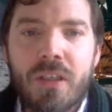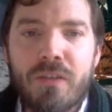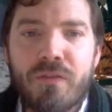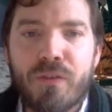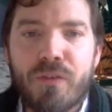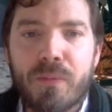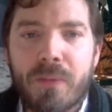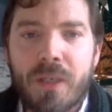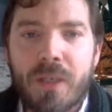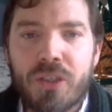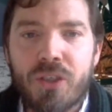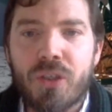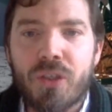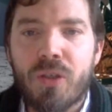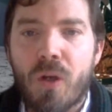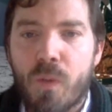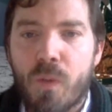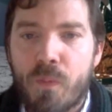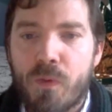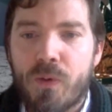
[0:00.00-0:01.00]

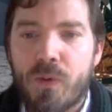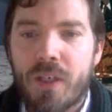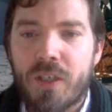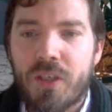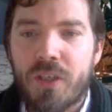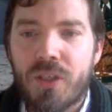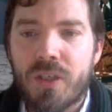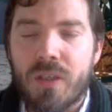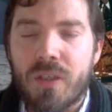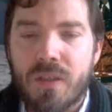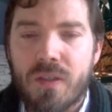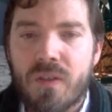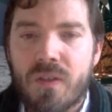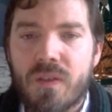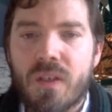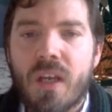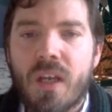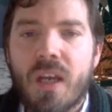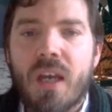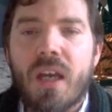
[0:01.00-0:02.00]
information
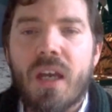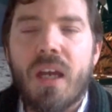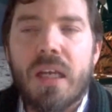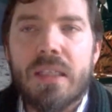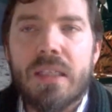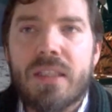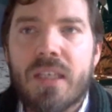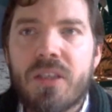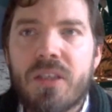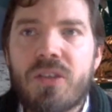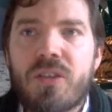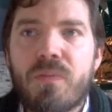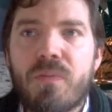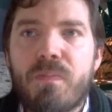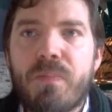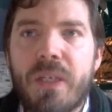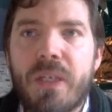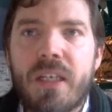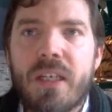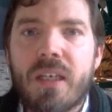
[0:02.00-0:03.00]
operations tend to
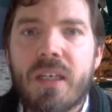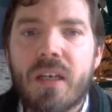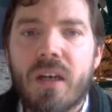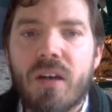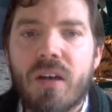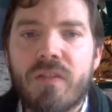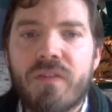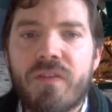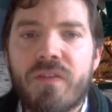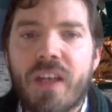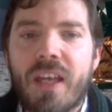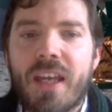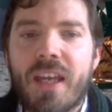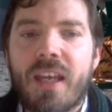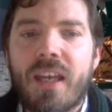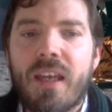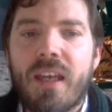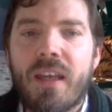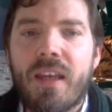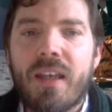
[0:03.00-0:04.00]
be of
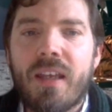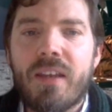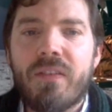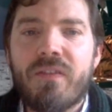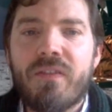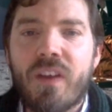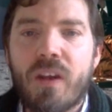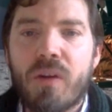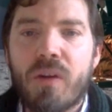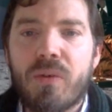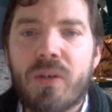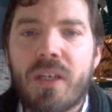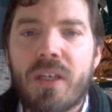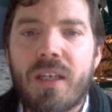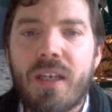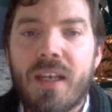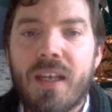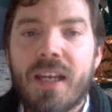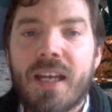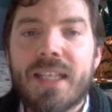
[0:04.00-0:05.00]
a
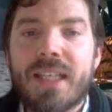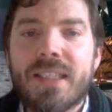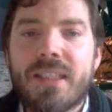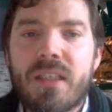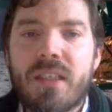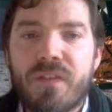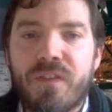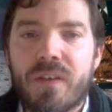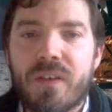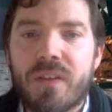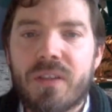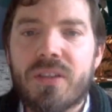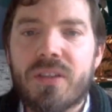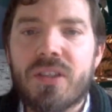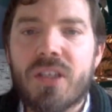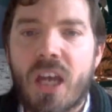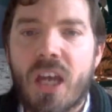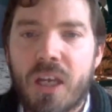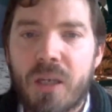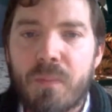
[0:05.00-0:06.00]
very different
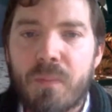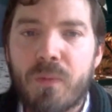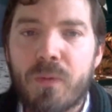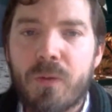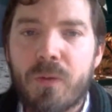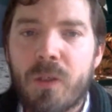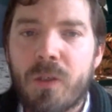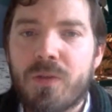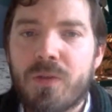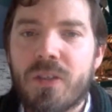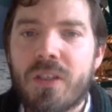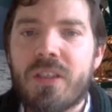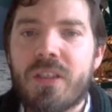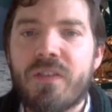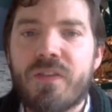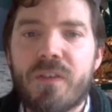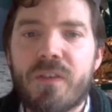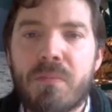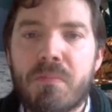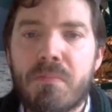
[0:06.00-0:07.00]
type, using
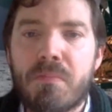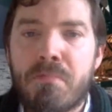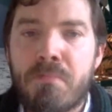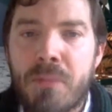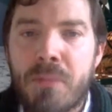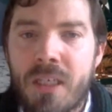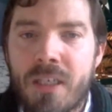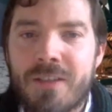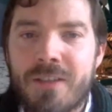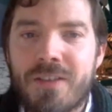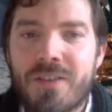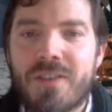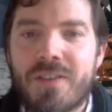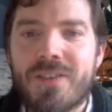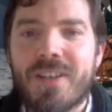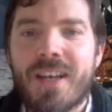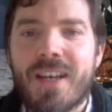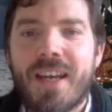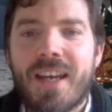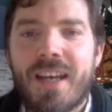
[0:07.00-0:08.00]
different
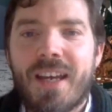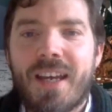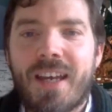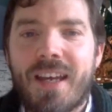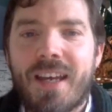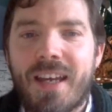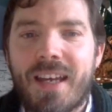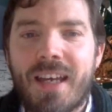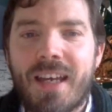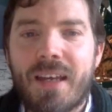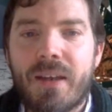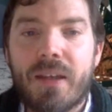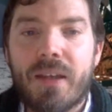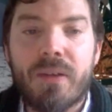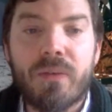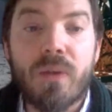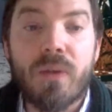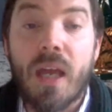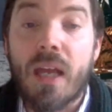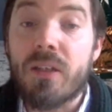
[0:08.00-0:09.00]
means,
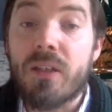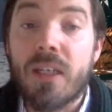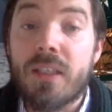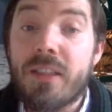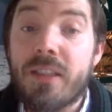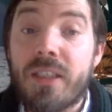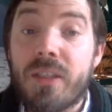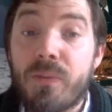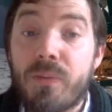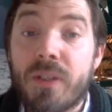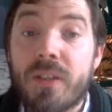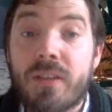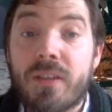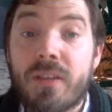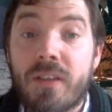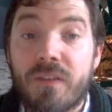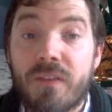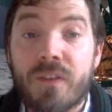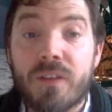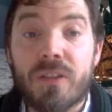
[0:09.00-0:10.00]
and indeed with
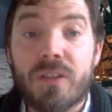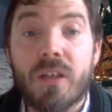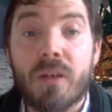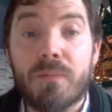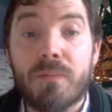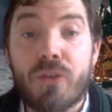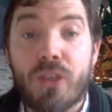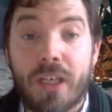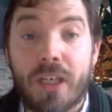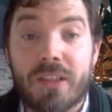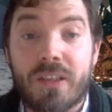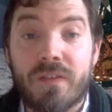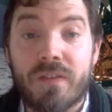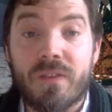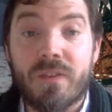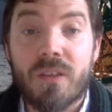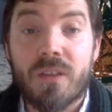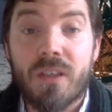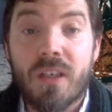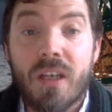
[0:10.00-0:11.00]
different
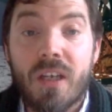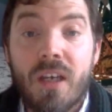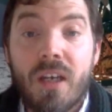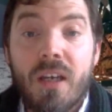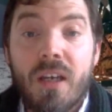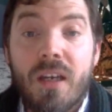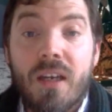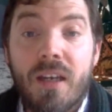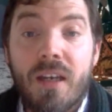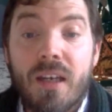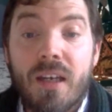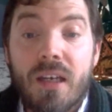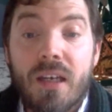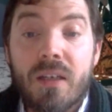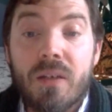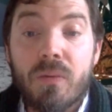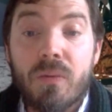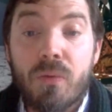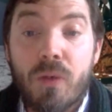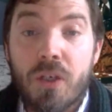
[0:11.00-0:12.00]
objectives.
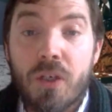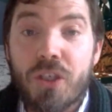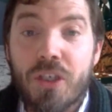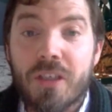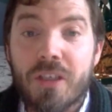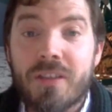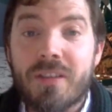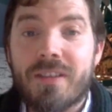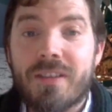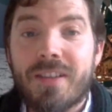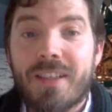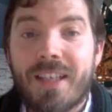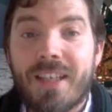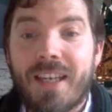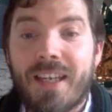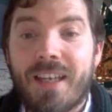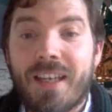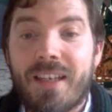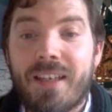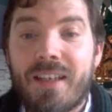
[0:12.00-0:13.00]
Russia,
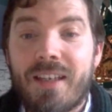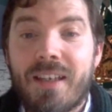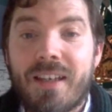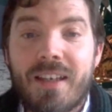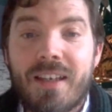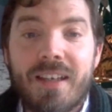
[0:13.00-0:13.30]
a